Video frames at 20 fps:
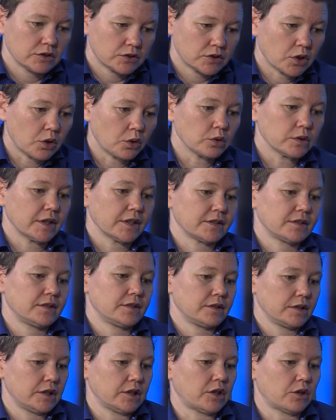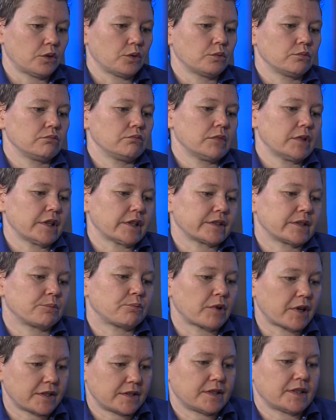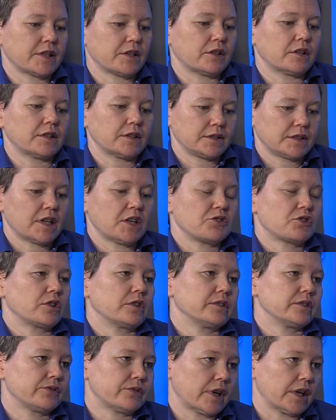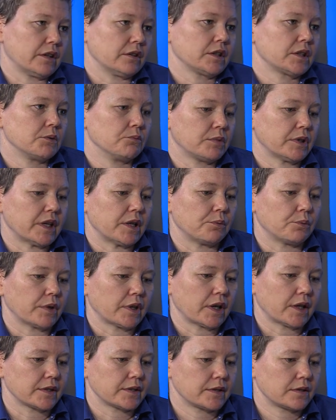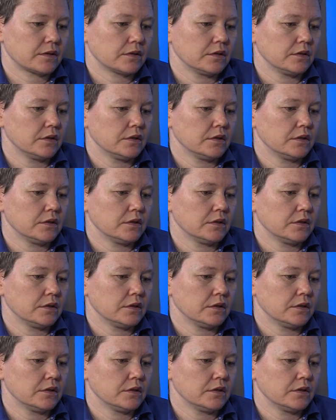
told us, you know, express their intention to file a complaint with us.